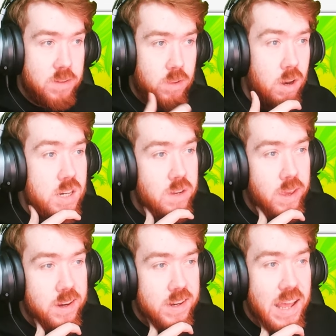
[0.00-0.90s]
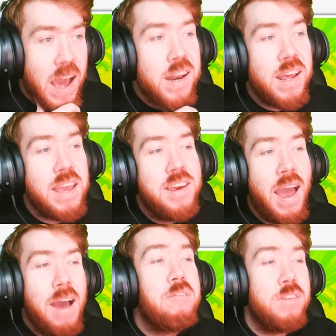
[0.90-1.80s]
it for the looks of it, because they're adding like a
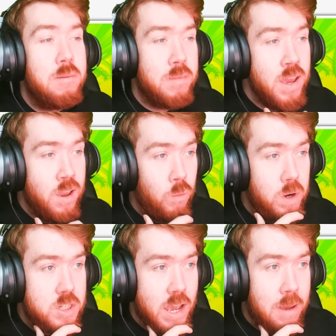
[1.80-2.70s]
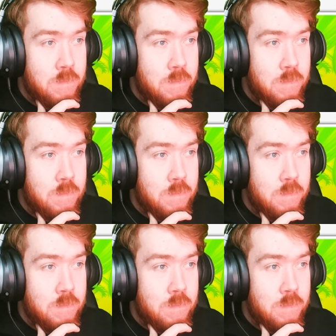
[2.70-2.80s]
cat theme, which